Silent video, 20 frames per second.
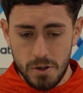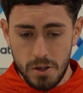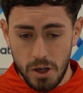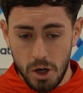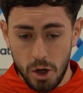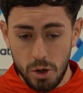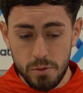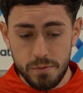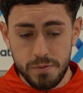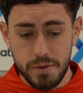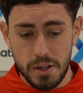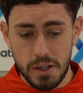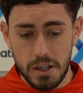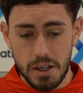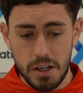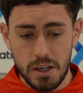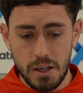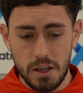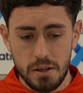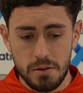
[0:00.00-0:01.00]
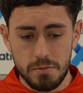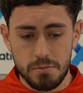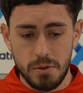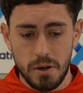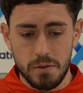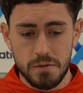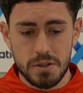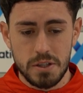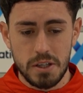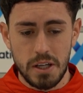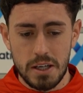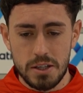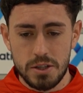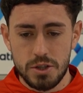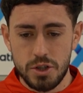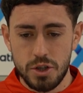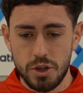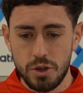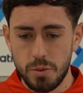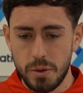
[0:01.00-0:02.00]
Hopefully, obviously that's
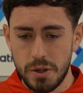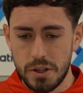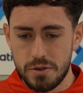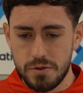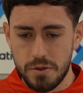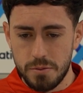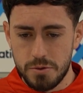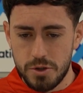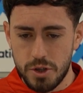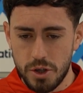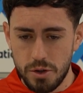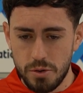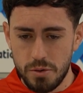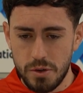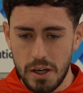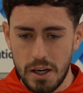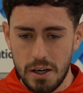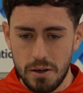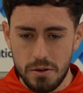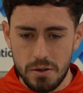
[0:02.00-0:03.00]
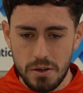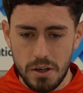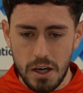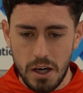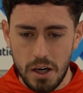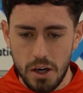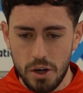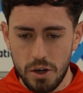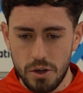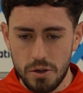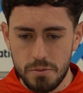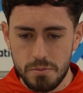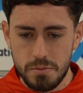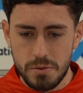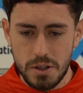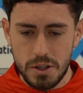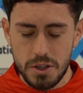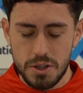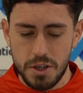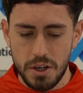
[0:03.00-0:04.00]
2 wins from 2 now at home
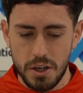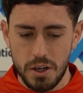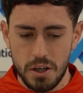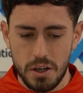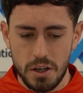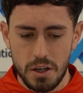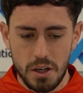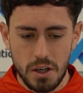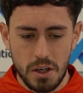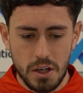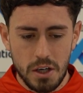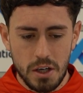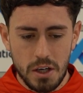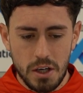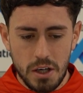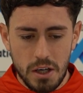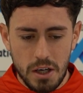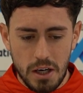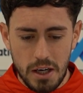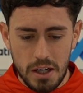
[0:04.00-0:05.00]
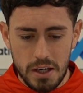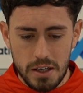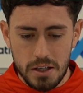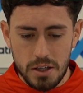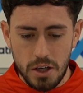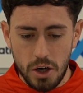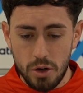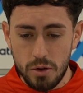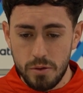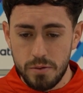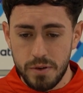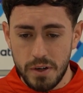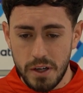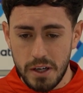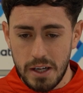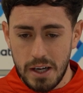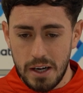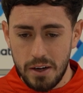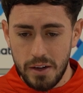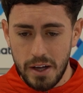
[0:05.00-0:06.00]
this year, and hopefully
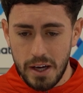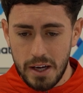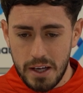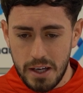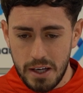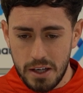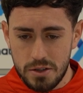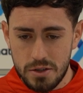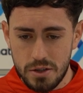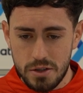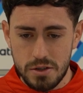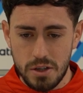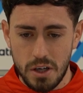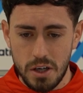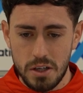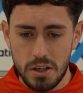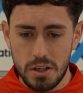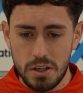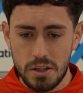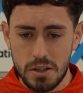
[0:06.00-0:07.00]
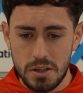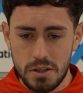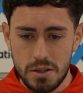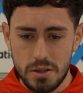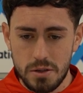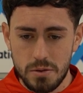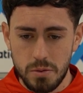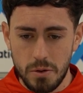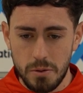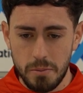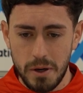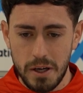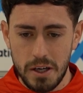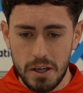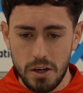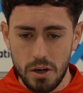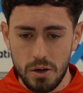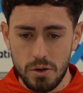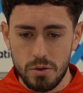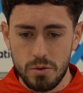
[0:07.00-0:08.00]
now that kicks us on and we
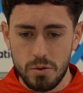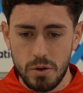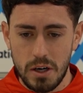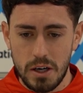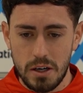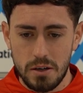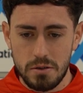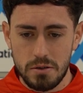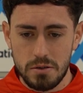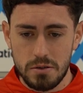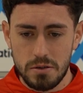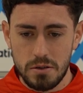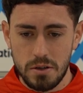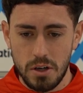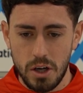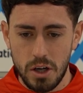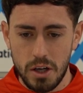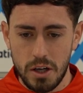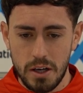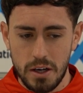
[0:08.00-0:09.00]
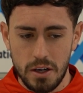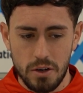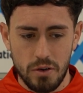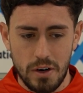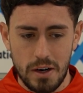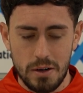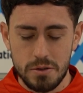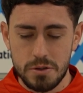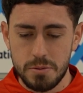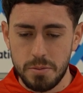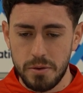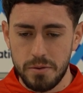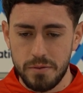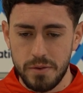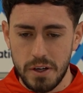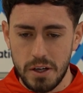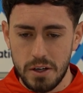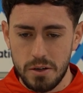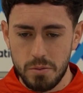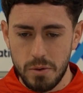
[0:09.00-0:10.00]
make Oakwell like a ground to be
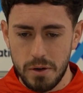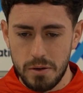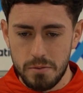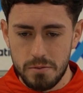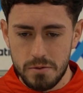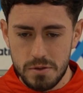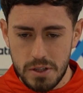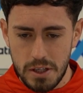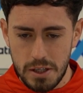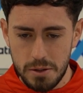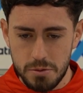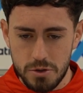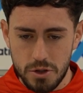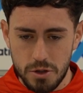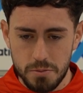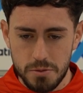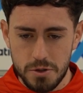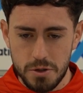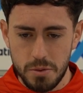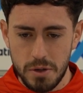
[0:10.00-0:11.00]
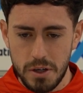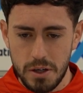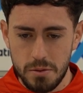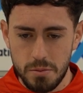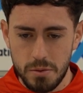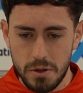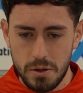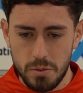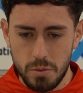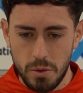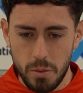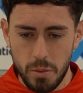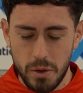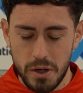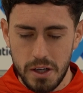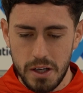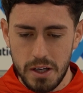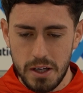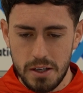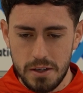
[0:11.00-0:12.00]
feared when teams come to it and we win
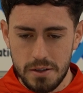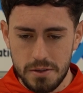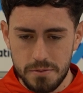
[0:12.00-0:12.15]
here.